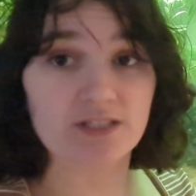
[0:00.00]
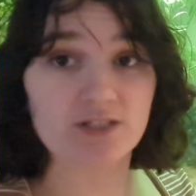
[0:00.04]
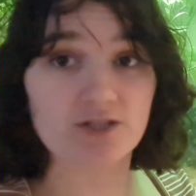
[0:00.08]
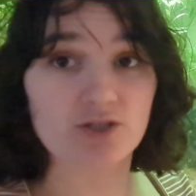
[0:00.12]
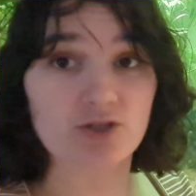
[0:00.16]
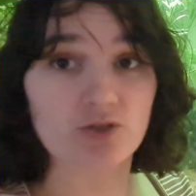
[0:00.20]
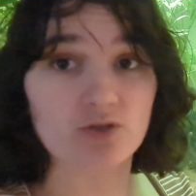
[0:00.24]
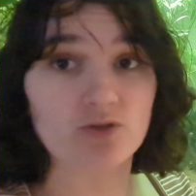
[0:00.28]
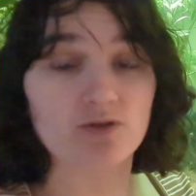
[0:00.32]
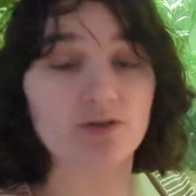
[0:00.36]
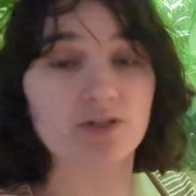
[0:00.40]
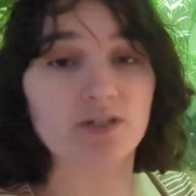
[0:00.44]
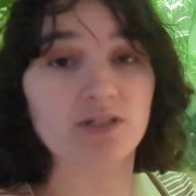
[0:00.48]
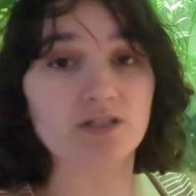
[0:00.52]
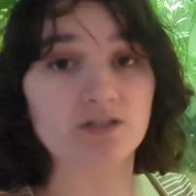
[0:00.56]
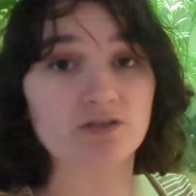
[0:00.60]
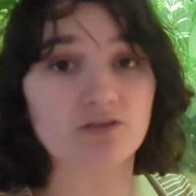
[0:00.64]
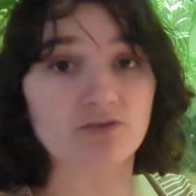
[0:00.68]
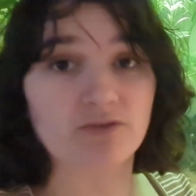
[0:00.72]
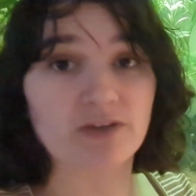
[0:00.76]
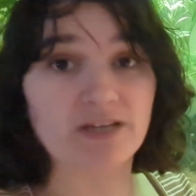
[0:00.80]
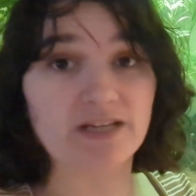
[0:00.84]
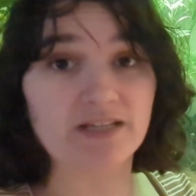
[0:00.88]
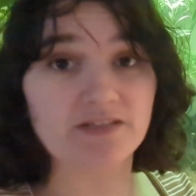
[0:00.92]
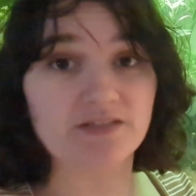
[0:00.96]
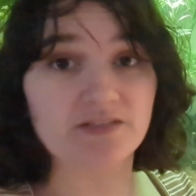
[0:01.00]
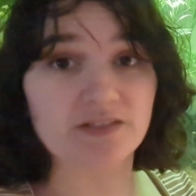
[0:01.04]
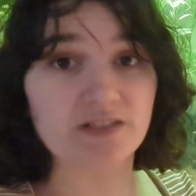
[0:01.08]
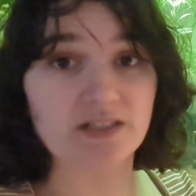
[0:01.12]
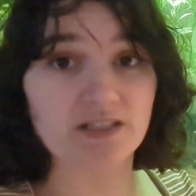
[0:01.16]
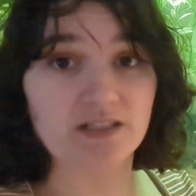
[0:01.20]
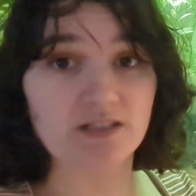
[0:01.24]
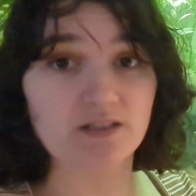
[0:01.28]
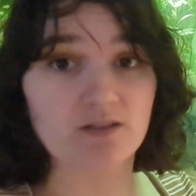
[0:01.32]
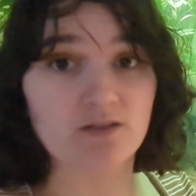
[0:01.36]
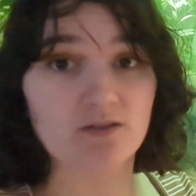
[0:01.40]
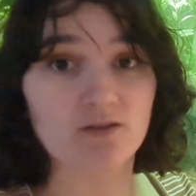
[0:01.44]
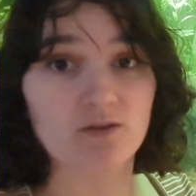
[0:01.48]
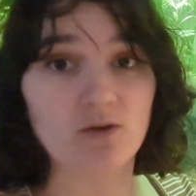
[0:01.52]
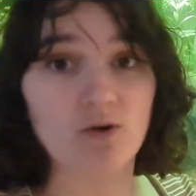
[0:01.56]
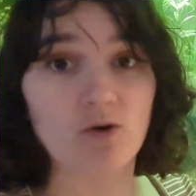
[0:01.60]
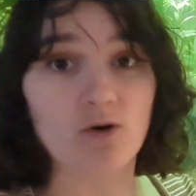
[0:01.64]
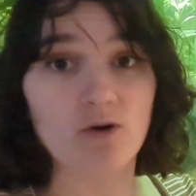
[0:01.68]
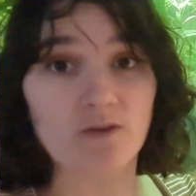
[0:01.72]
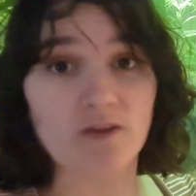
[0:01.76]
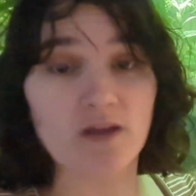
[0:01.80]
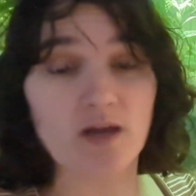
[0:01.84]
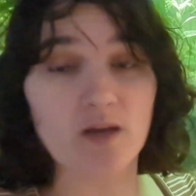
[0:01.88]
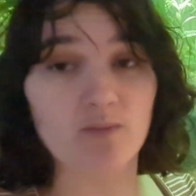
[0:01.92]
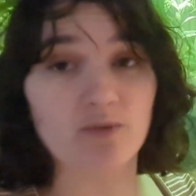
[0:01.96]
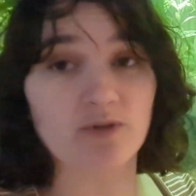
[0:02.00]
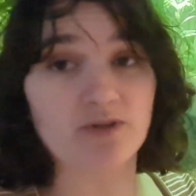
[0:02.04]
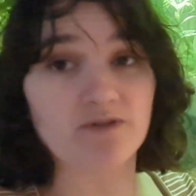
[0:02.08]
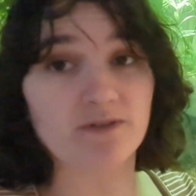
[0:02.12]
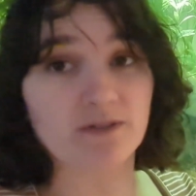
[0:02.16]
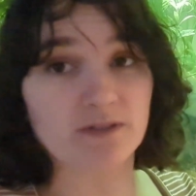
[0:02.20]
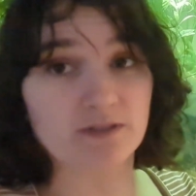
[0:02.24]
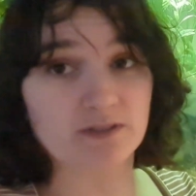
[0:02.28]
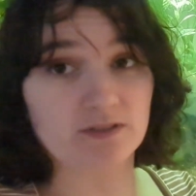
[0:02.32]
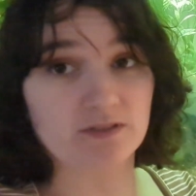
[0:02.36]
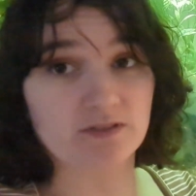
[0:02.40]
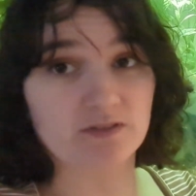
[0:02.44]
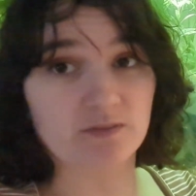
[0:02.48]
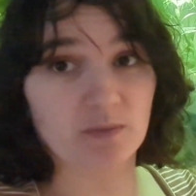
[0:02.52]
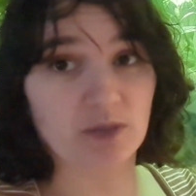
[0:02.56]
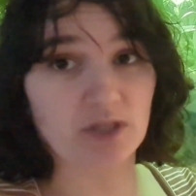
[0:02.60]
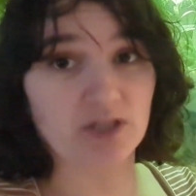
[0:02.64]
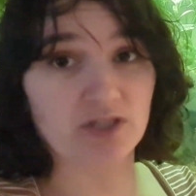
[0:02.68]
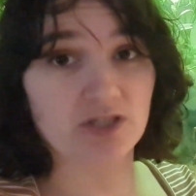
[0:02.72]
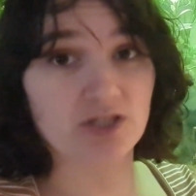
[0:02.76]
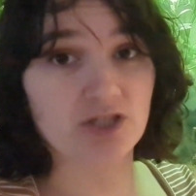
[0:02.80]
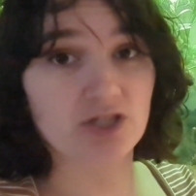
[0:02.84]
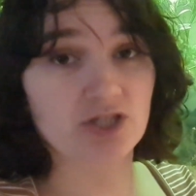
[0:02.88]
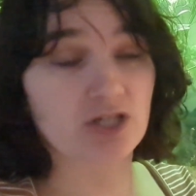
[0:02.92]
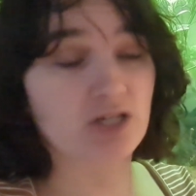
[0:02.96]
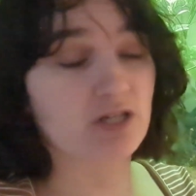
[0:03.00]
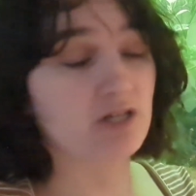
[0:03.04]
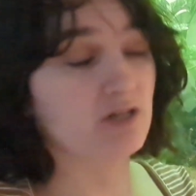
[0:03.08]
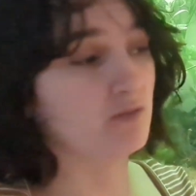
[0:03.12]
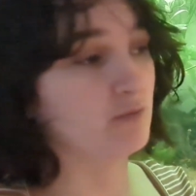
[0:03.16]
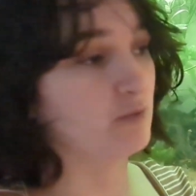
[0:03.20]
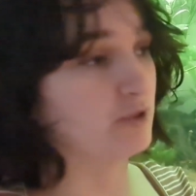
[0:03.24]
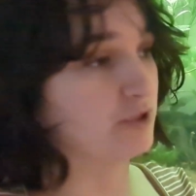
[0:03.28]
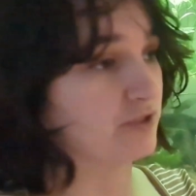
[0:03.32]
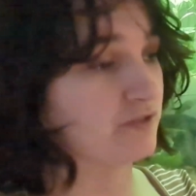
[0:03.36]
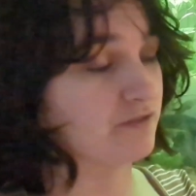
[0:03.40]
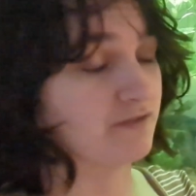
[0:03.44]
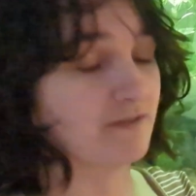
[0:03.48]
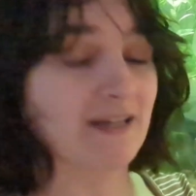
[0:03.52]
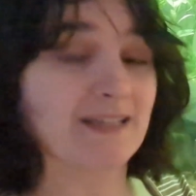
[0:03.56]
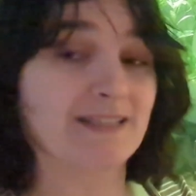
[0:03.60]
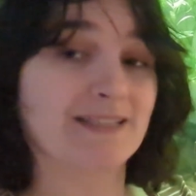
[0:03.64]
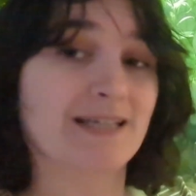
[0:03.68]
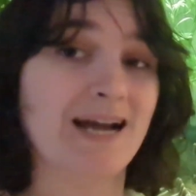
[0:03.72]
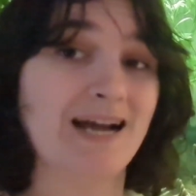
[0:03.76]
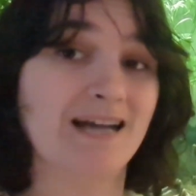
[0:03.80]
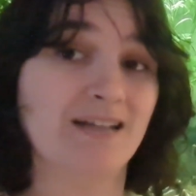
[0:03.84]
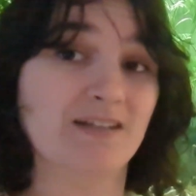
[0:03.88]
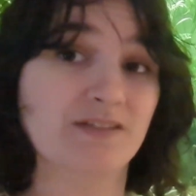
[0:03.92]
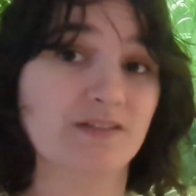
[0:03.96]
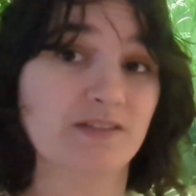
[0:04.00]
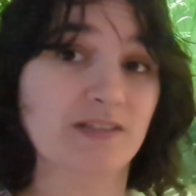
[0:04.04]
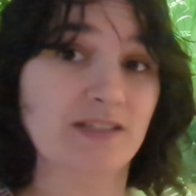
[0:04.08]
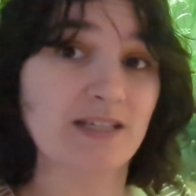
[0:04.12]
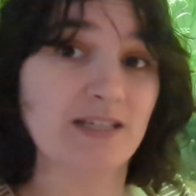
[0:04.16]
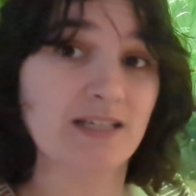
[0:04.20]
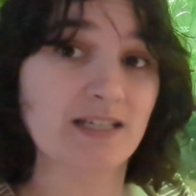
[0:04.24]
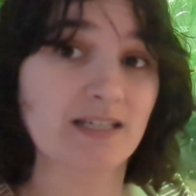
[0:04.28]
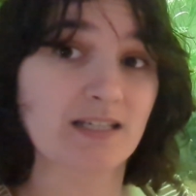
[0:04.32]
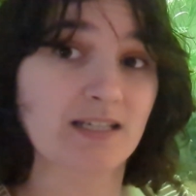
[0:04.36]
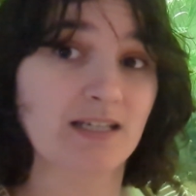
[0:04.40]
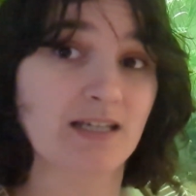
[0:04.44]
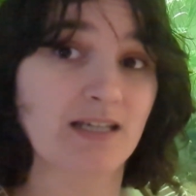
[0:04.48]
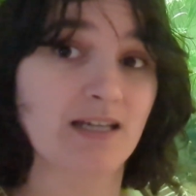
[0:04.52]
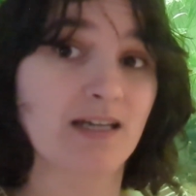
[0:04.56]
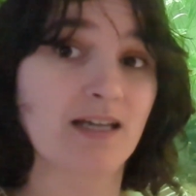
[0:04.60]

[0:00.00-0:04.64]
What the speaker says: enjoy grazing on that pre-filter sponge, which is fantastic.